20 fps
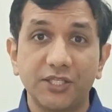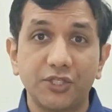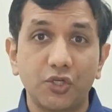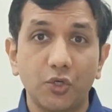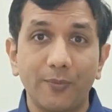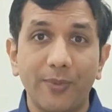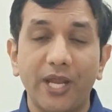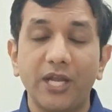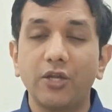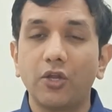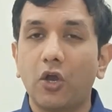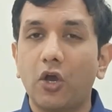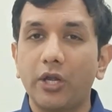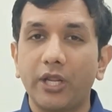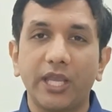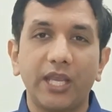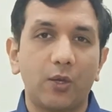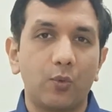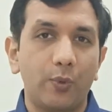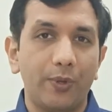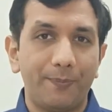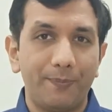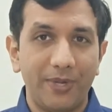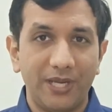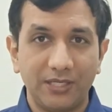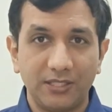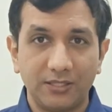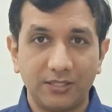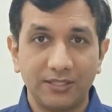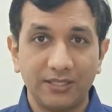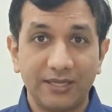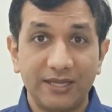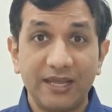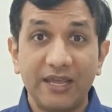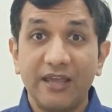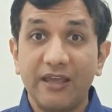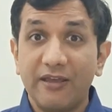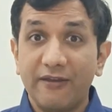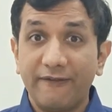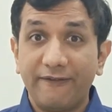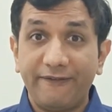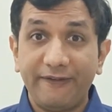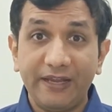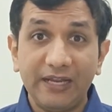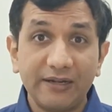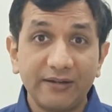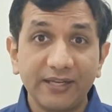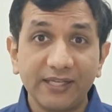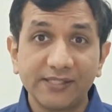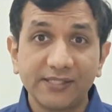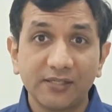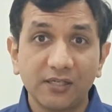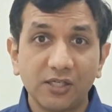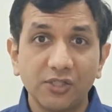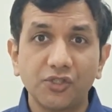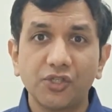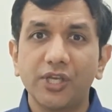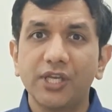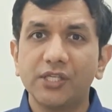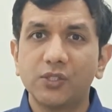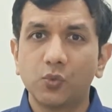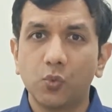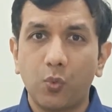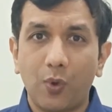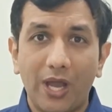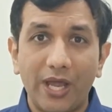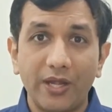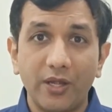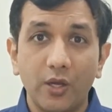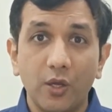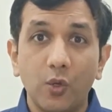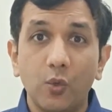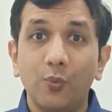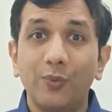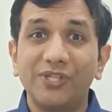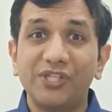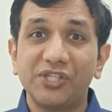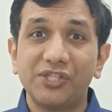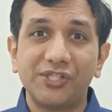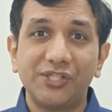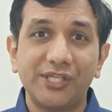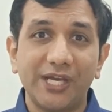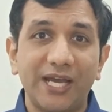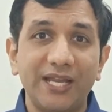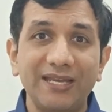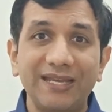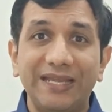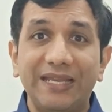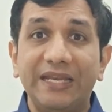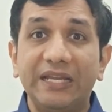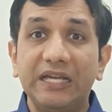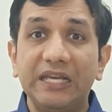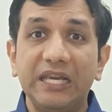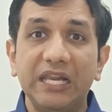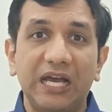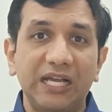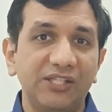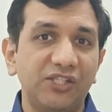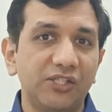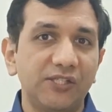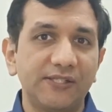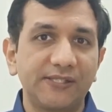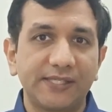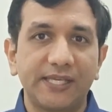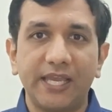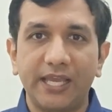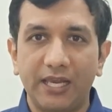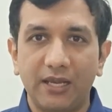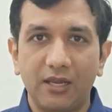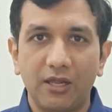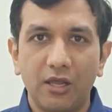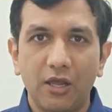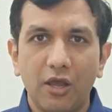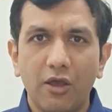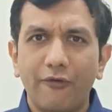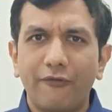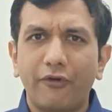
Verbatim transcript: instrument or equipment. Field research is one which is done in a larger scale.